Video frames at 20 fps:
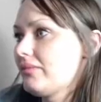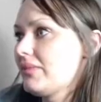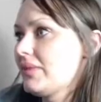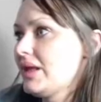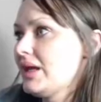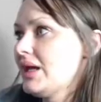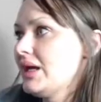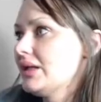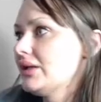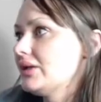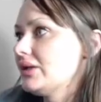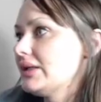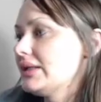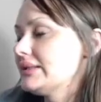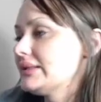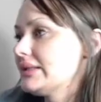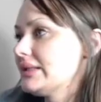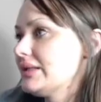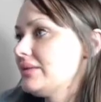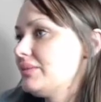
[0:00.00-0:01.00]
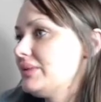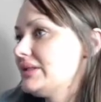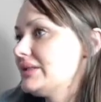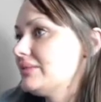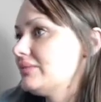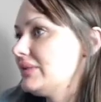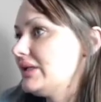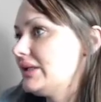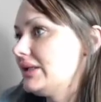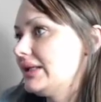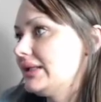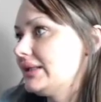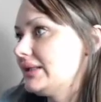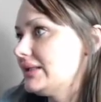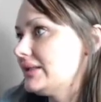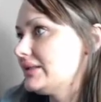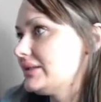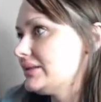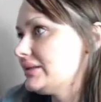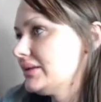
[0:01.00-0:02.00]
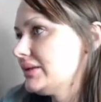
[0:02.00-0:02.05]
And look, it's going to be something like this.